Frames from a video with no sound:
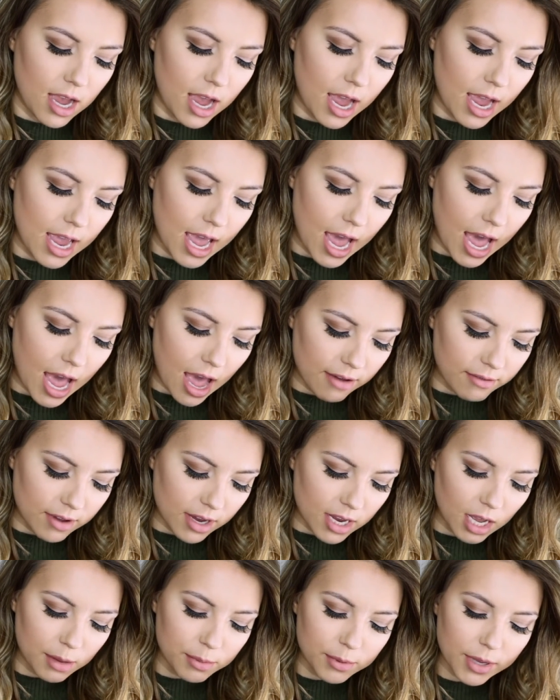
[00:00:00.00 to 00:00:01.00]
I have
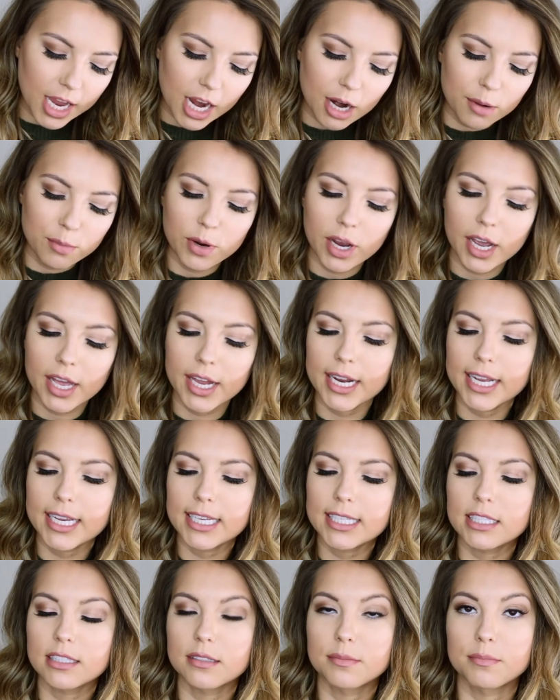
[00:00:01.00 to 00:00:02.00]
a couple hair
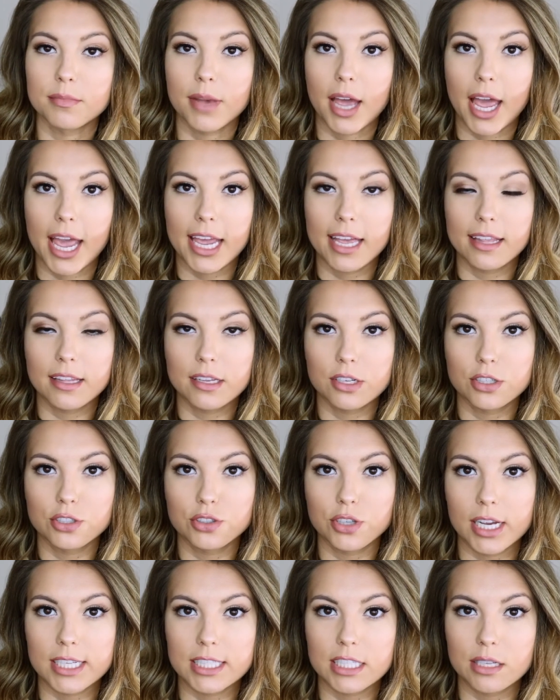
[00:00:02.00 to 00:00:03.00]
products, my little
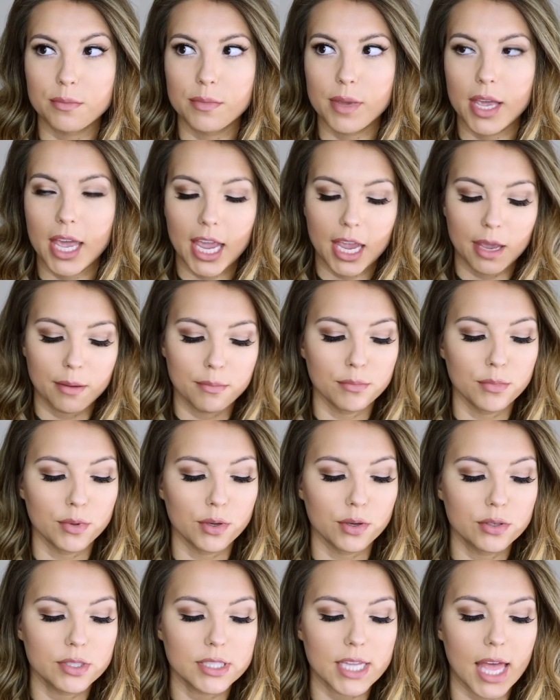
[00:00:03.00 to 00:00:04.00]
Tresemme
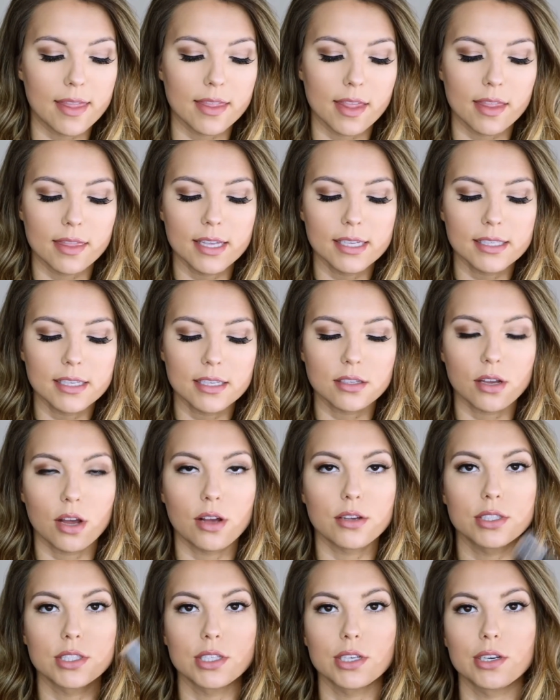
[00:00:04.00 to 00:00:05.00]
mousse, and then this is
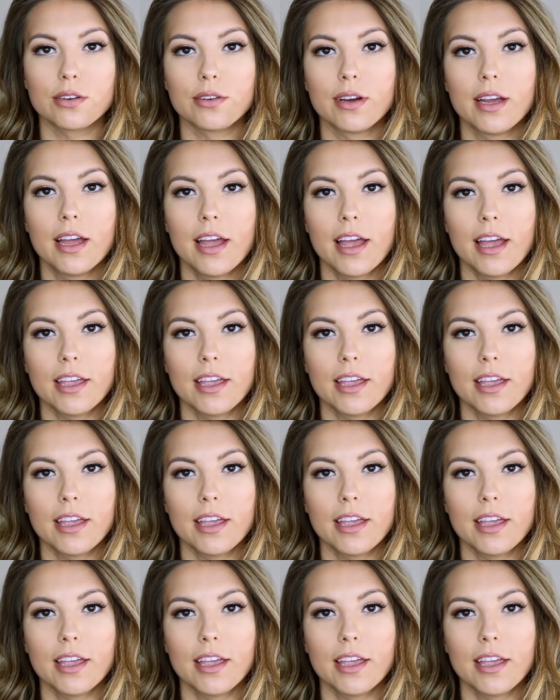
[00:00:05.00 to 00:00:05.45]
also,